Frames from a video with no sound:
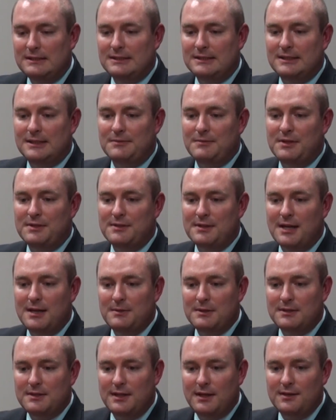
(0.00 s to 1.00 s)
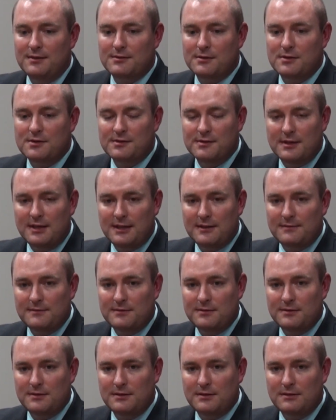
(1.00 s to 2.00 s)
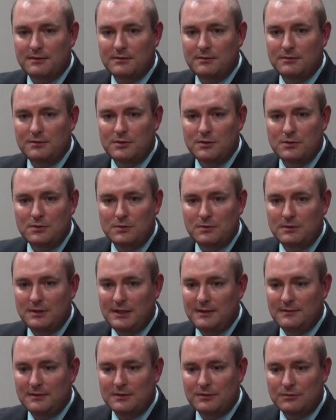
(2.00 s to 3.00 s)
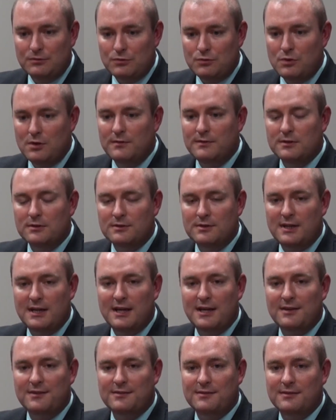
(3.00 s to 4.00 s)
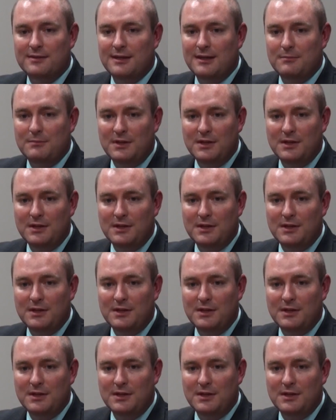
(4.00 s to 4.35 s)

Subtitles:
The time it takes our staff to do even trivial tasks